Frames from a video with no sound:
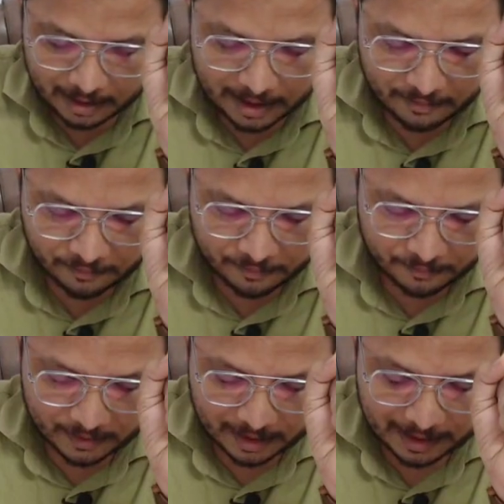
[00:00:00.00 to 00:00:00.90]
If
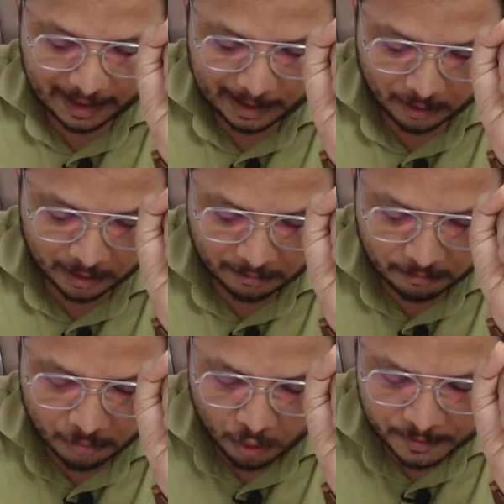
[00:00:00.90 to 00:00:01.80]
electron
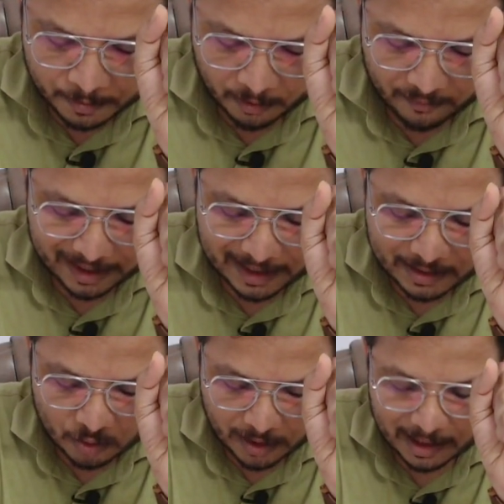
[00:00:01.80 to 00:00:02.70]
moves from
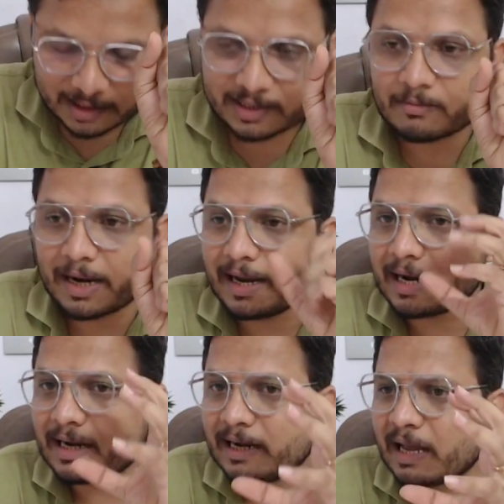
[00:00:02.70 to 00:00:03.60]
valence to conduction band,
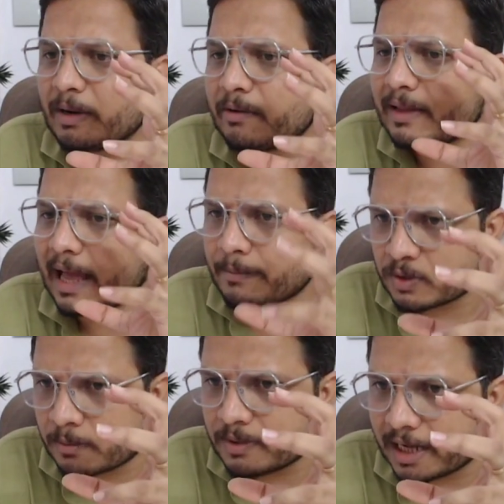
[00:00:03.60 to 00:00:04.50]
at that time it will
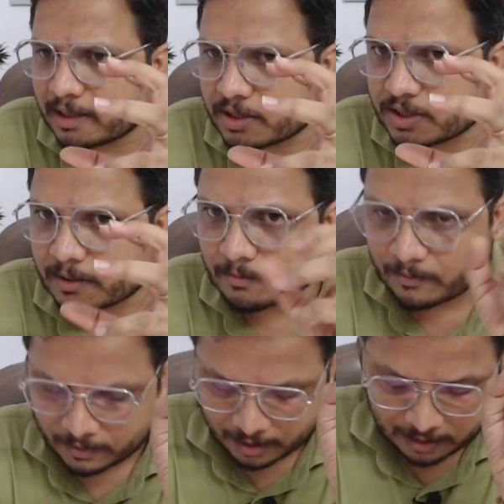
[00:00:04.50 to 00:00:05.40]
absorb the energy.
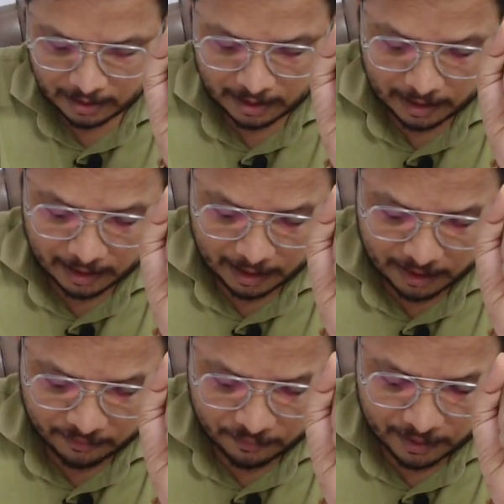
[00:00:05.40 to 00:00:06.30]

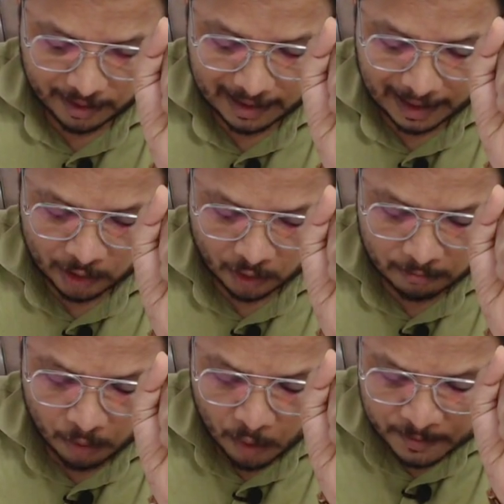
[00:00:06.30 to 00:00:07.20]
If electron
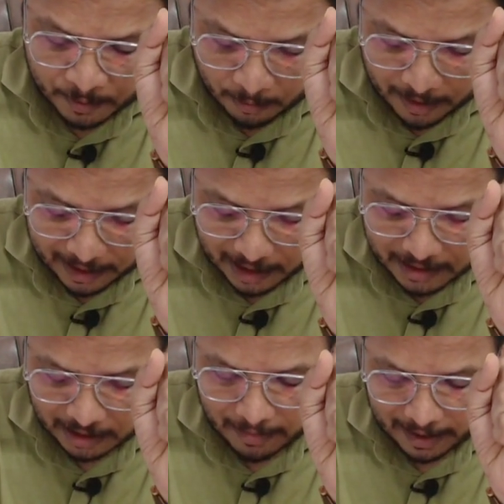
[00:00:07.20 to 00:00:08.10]
moves from
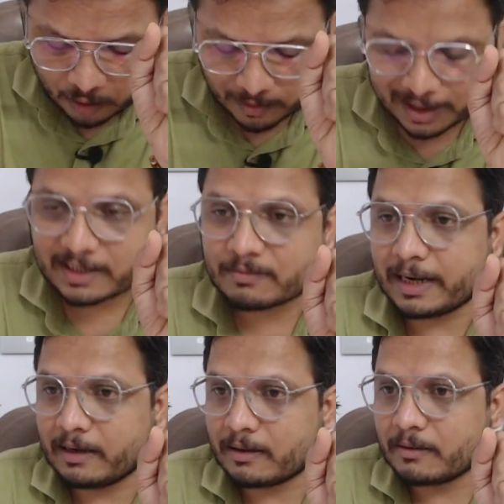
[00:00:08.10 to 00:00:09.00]
conduction band to valence
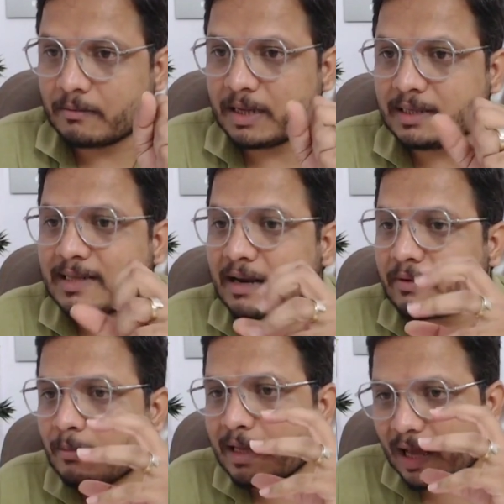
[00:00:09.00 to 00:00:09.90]
band, means there
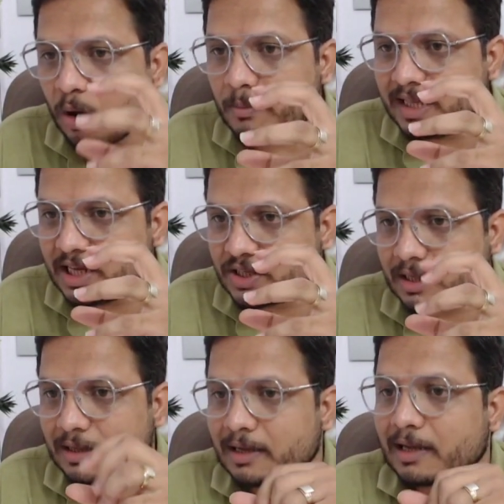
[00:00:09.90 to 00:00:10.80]
will be
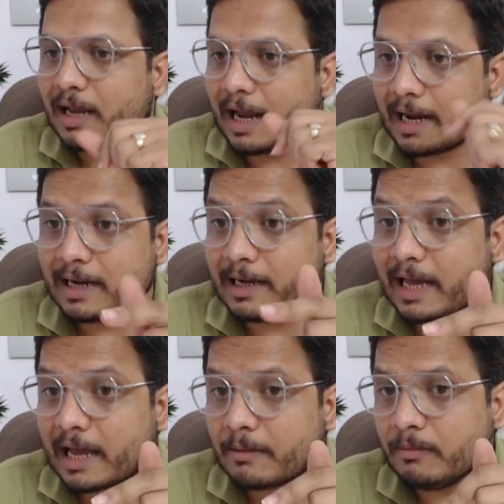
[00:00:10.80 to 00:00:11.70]
recombination. At that
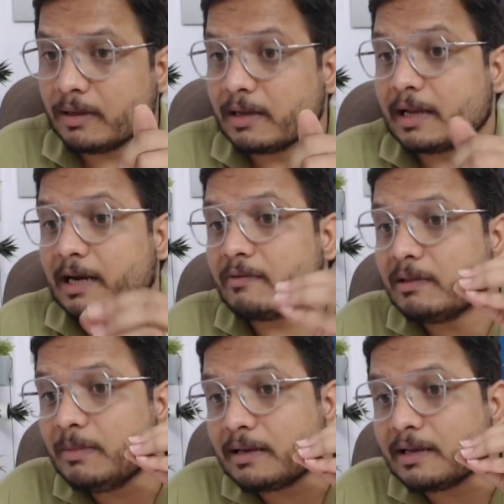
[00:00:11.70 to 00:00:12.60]
time, it
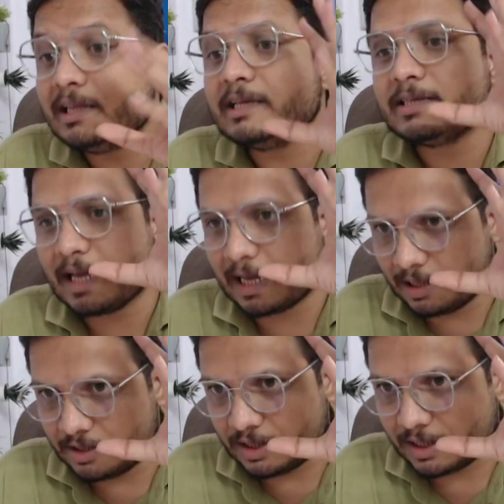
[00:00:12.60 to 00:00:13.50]
will be releasing
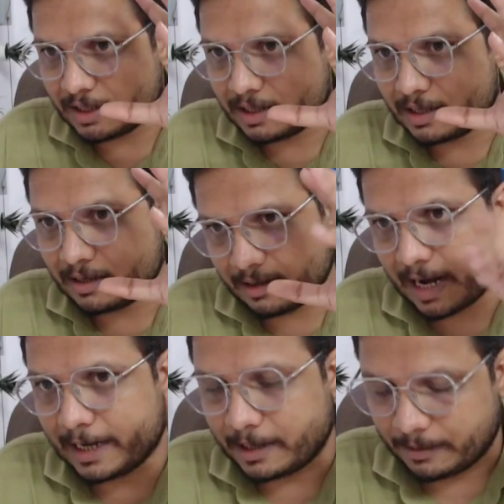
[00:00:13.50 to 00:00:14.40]
energy,
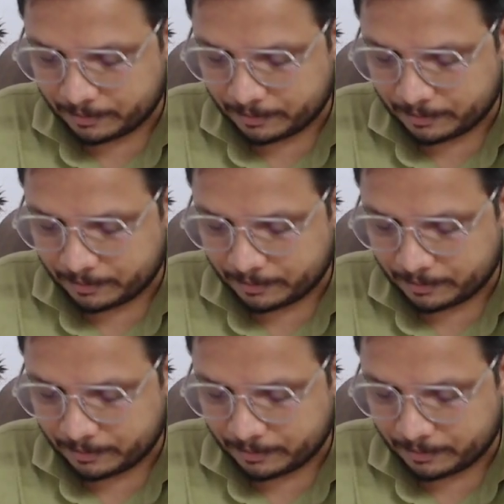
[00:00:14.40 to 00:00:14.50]
right?